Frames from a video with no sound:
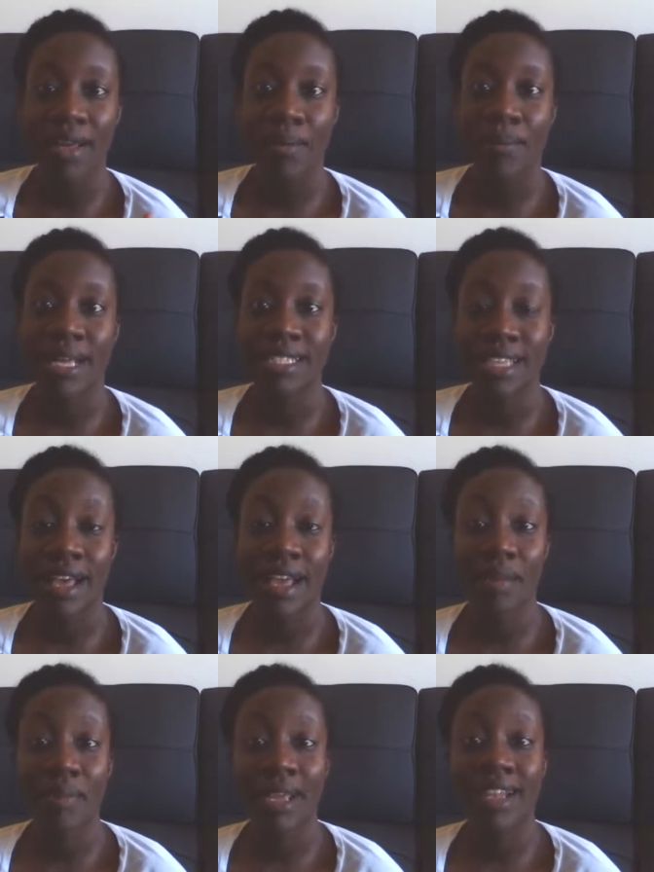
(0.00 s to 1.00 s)
my
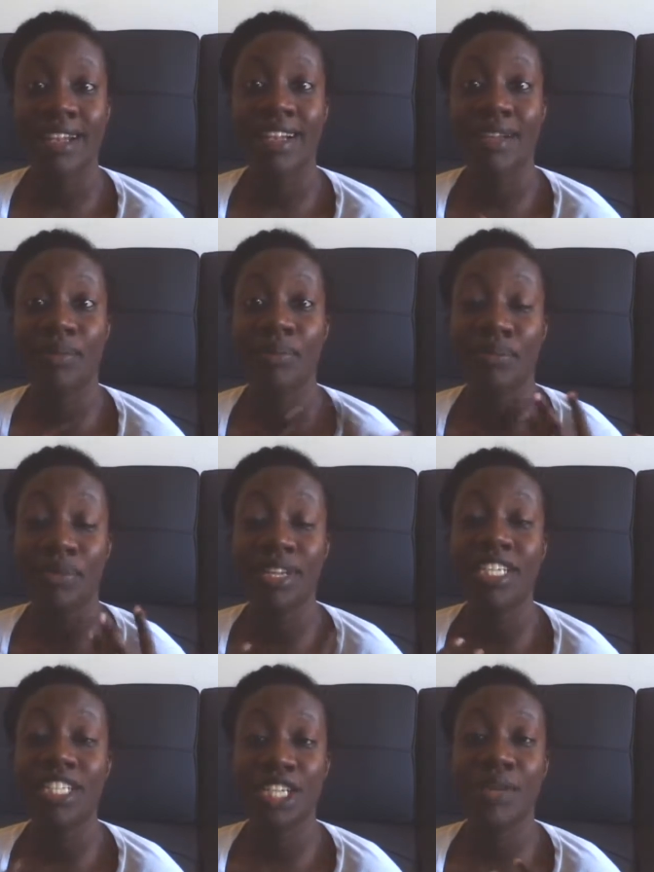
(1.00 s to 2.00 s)
time and
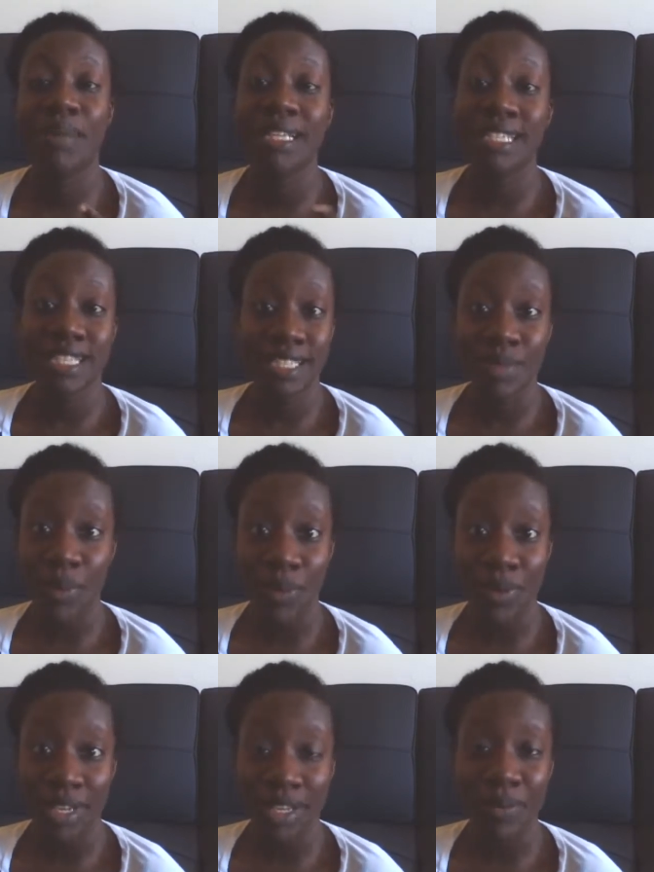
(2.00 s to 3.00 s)
really share my
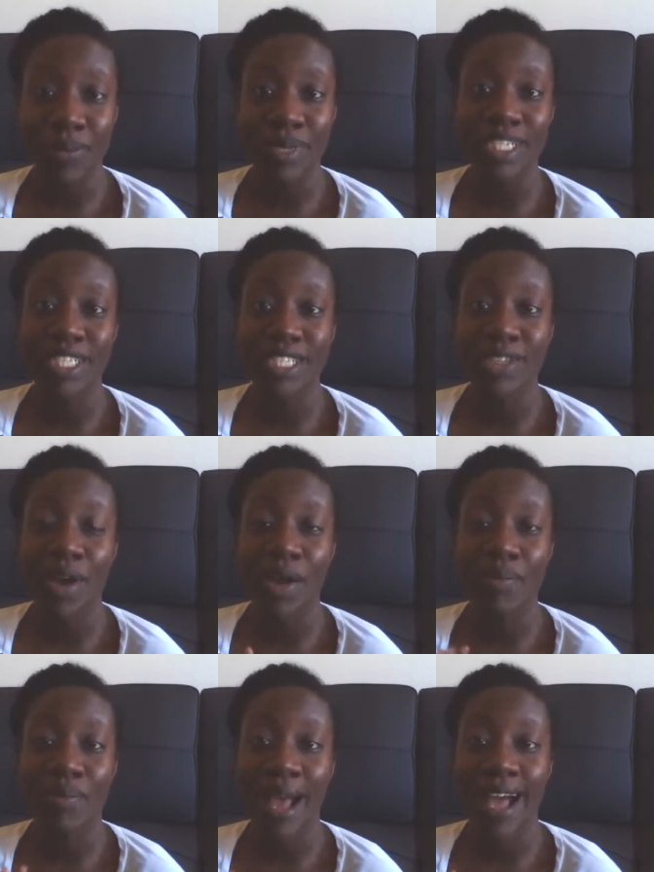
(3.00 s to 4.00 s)
testimony, which is
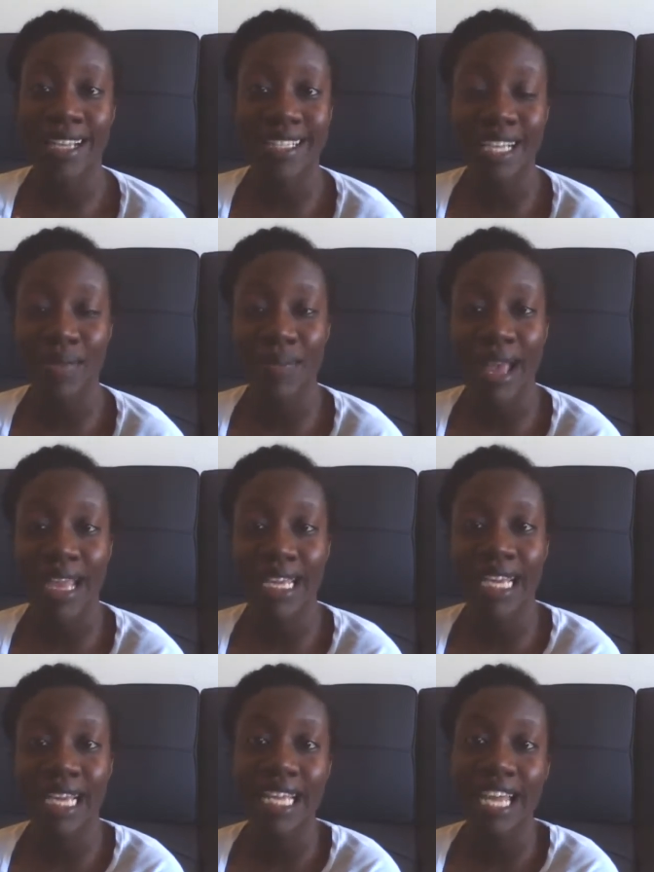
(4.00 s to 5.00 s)
on passing my
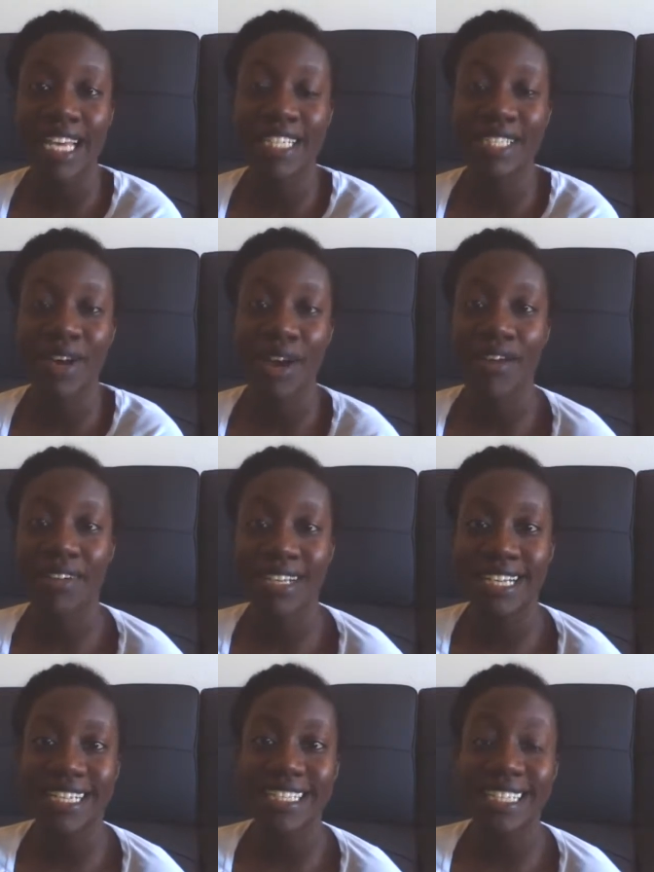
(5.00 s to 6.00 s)

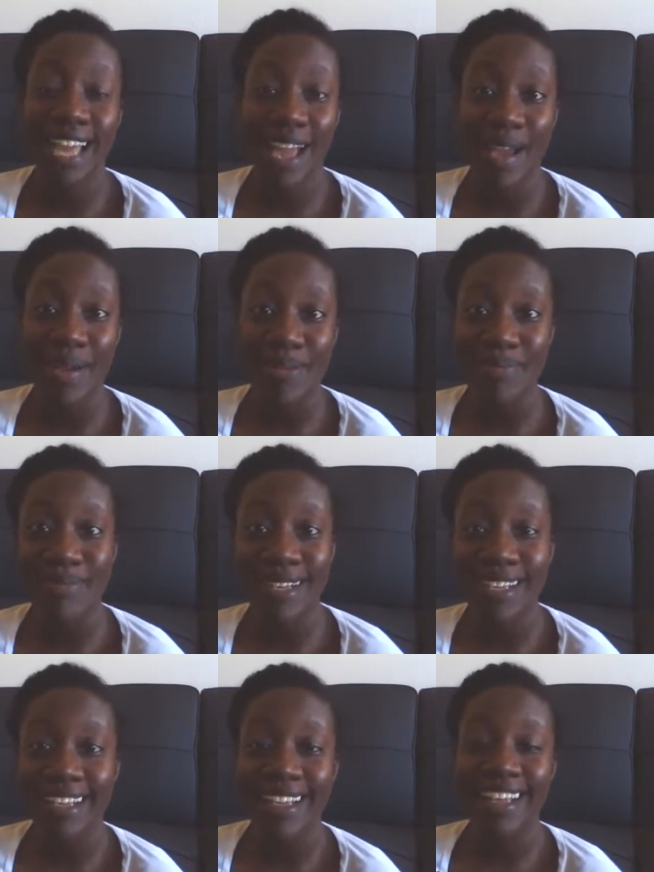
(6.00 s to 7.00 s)
NCLEX-RN
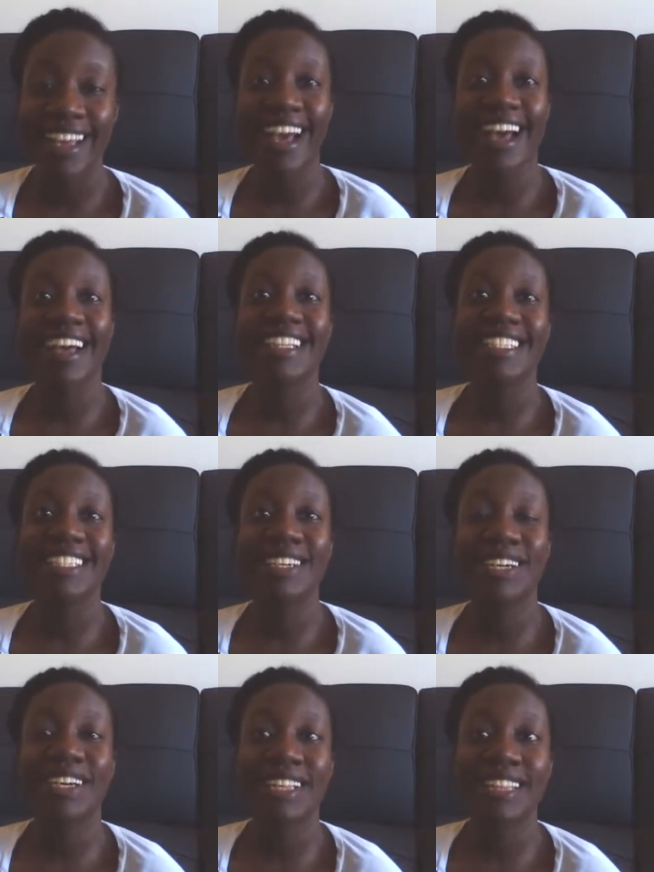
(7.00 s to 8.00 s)
exam. I
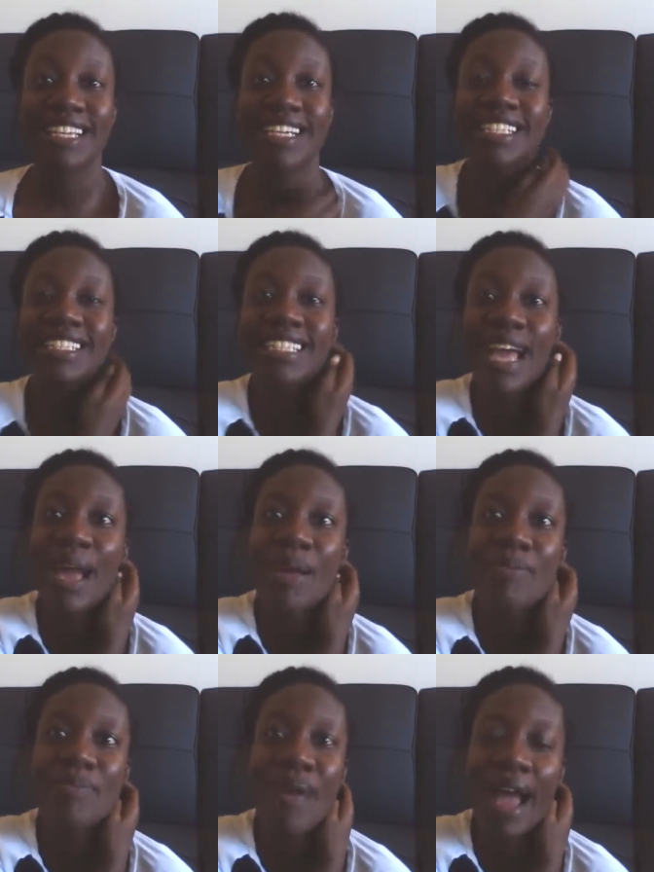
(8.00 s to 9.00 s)
took the
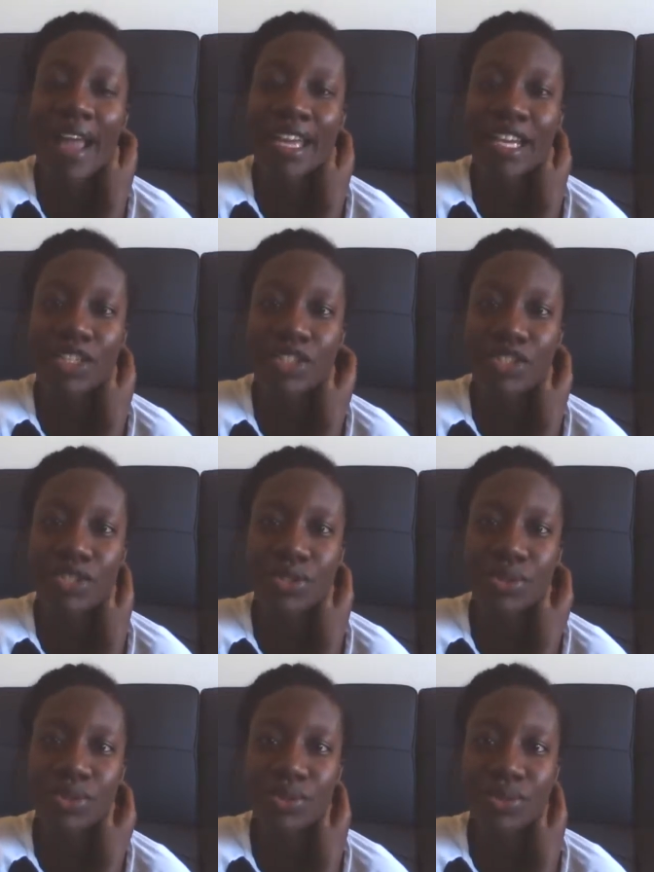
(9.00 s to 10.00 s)
exam back in
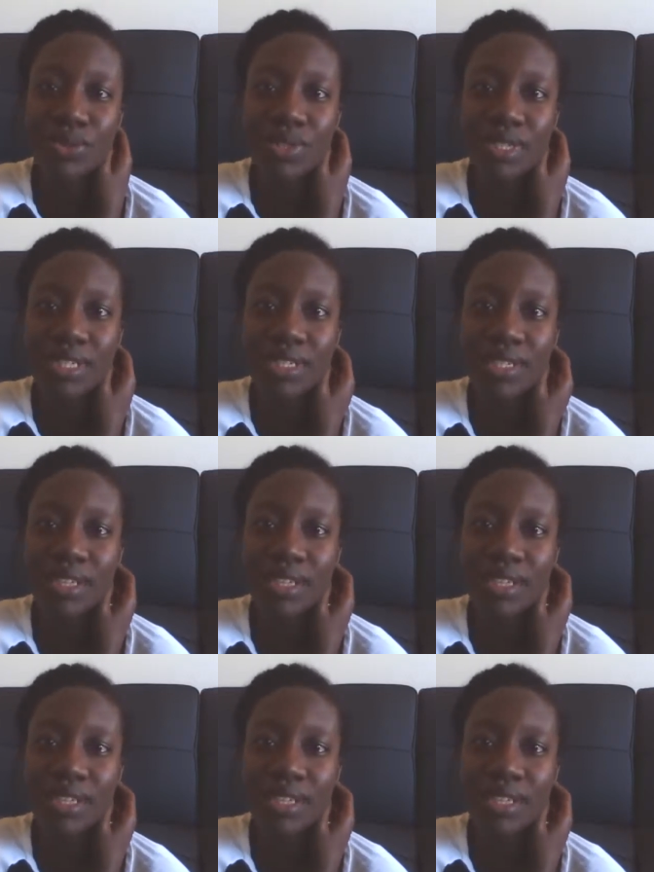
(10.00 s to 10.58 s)
June.